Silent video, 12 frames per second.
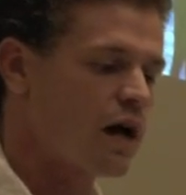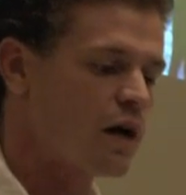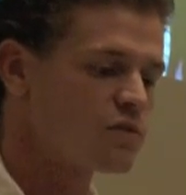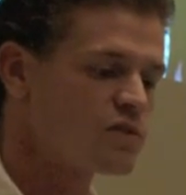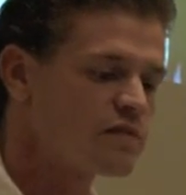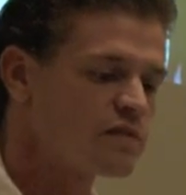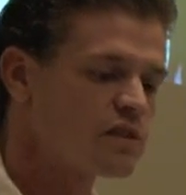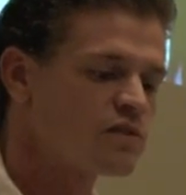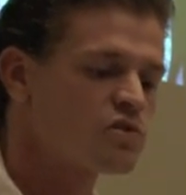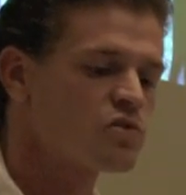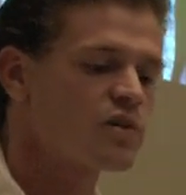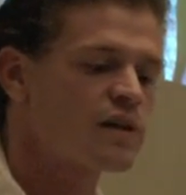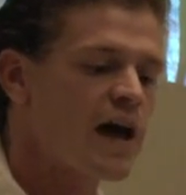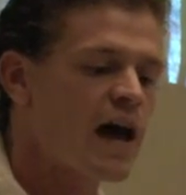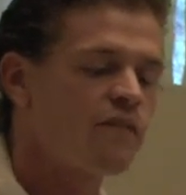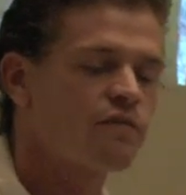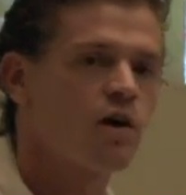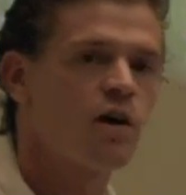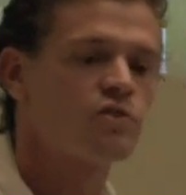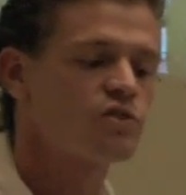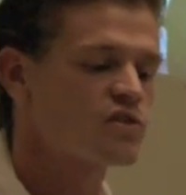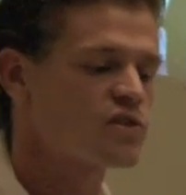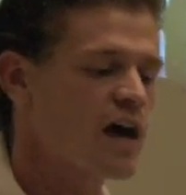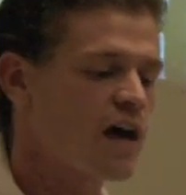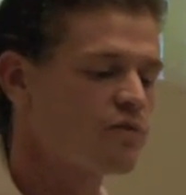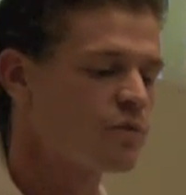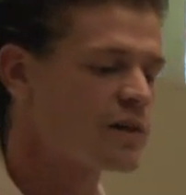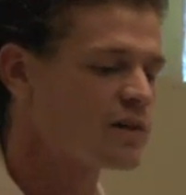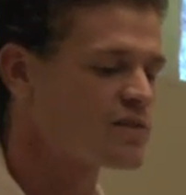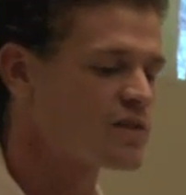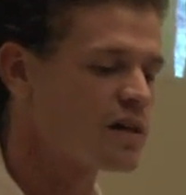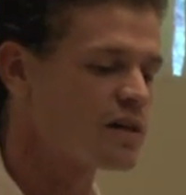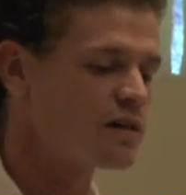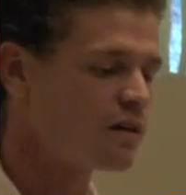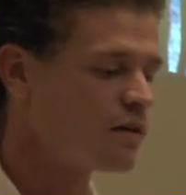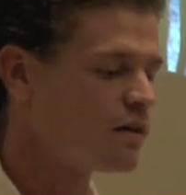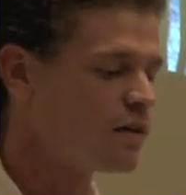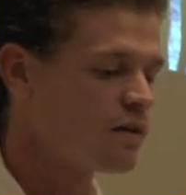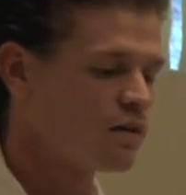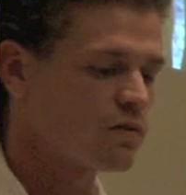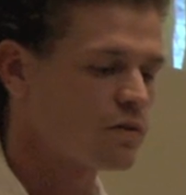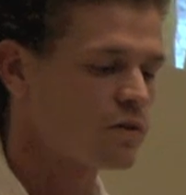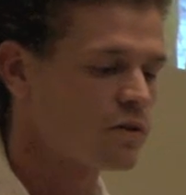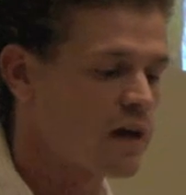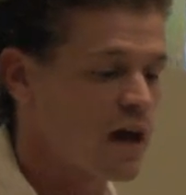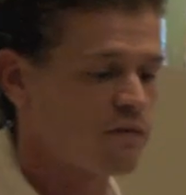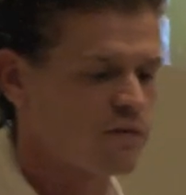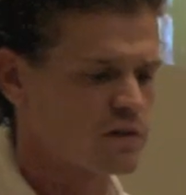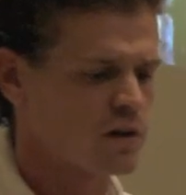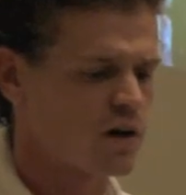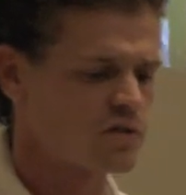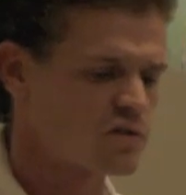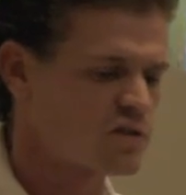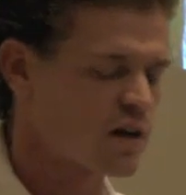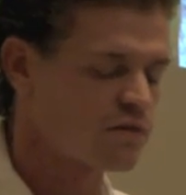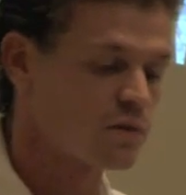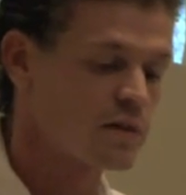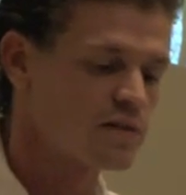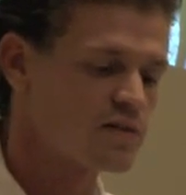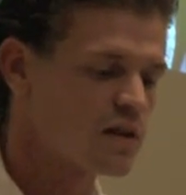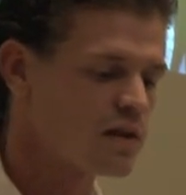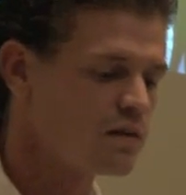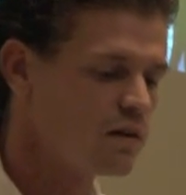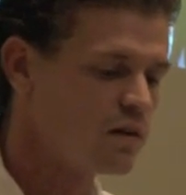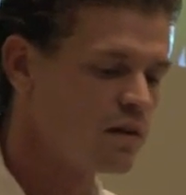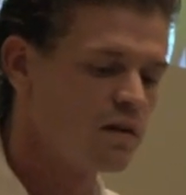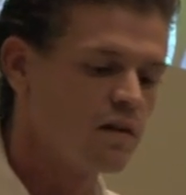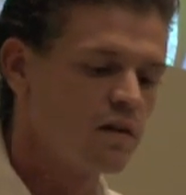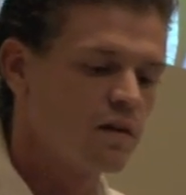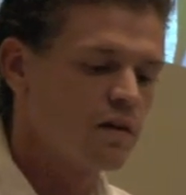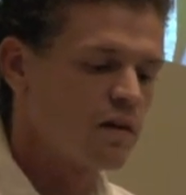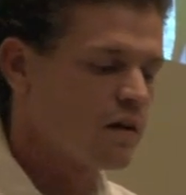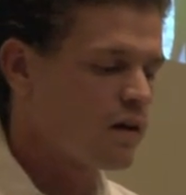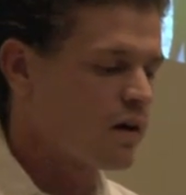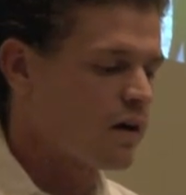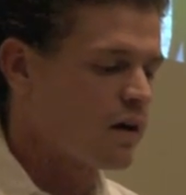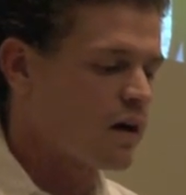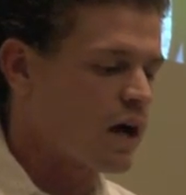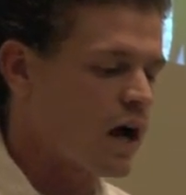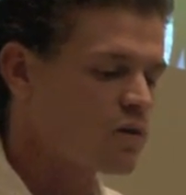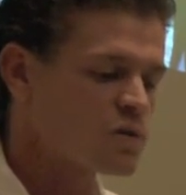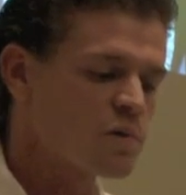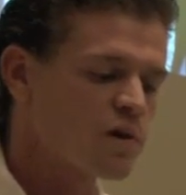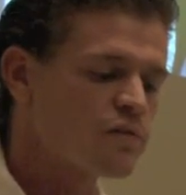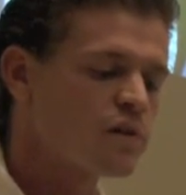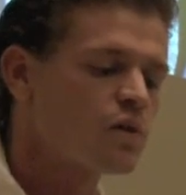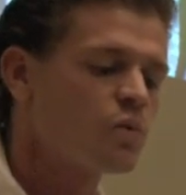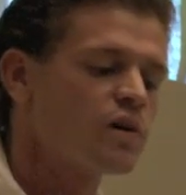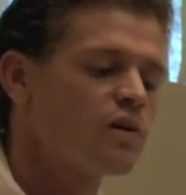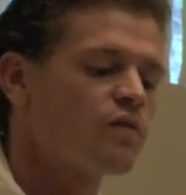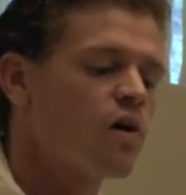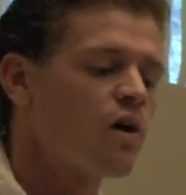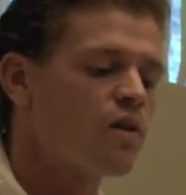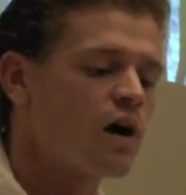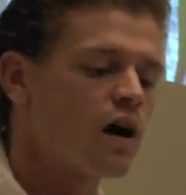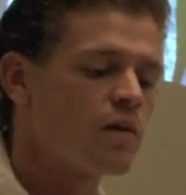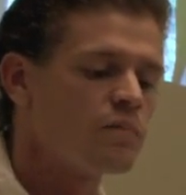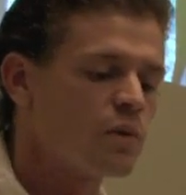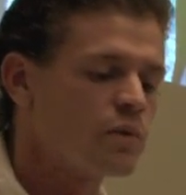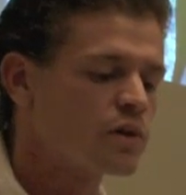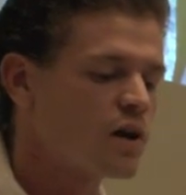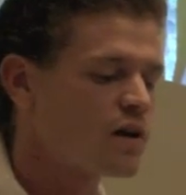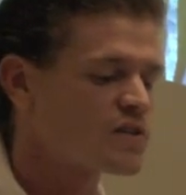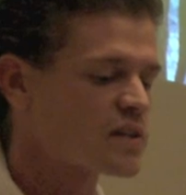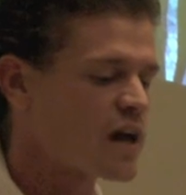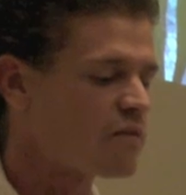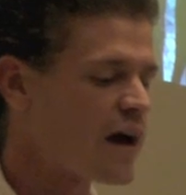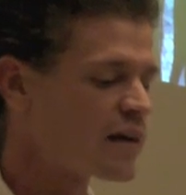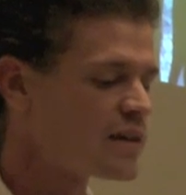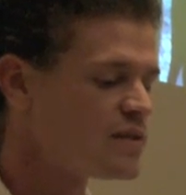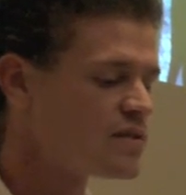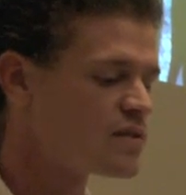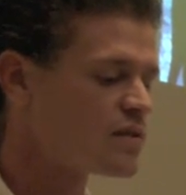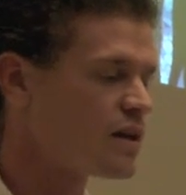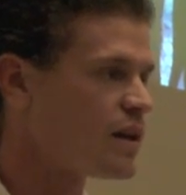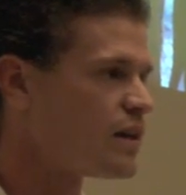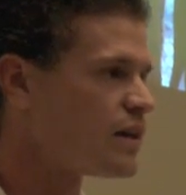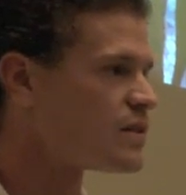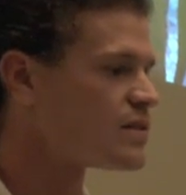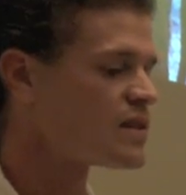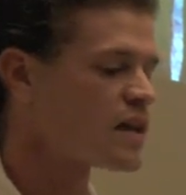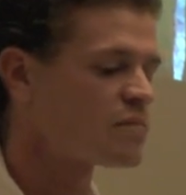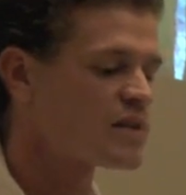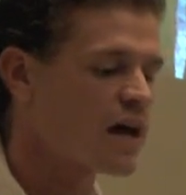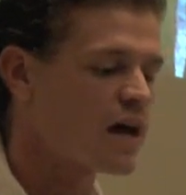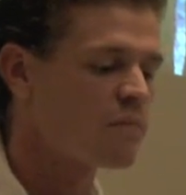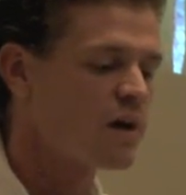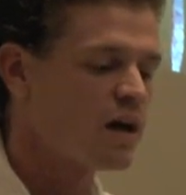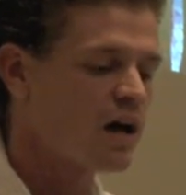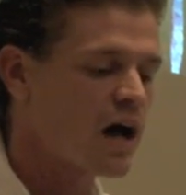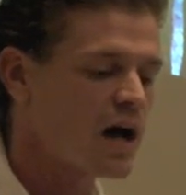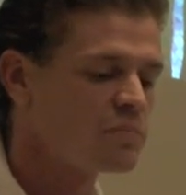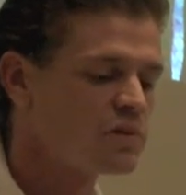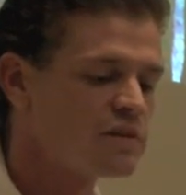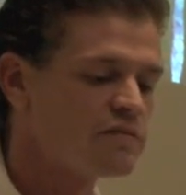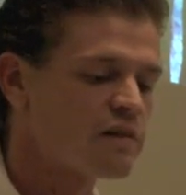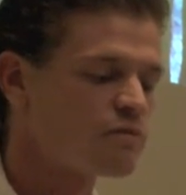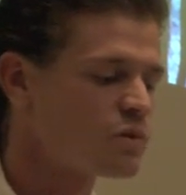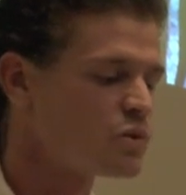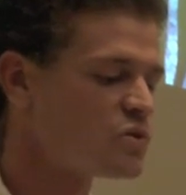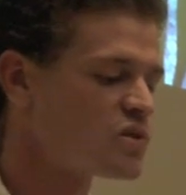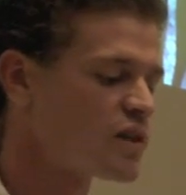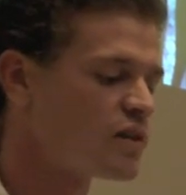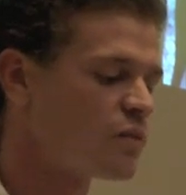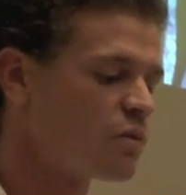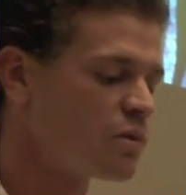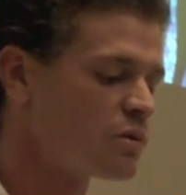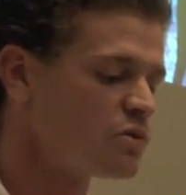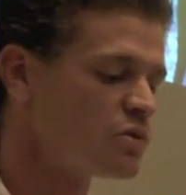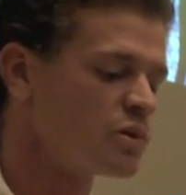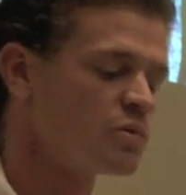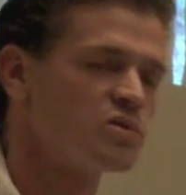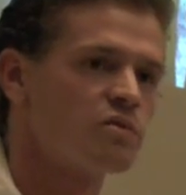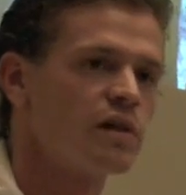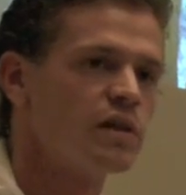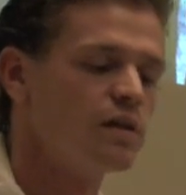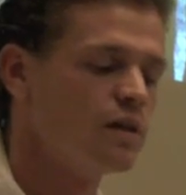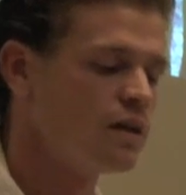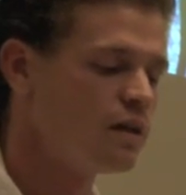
I was living in this sort of half-conscious, half-awake state, or half-unconscious, half-awake state. I was perfectly aware of all the harm that we were causing Iraqis, and at the same time, I believed everyone who said that what we were doing was great.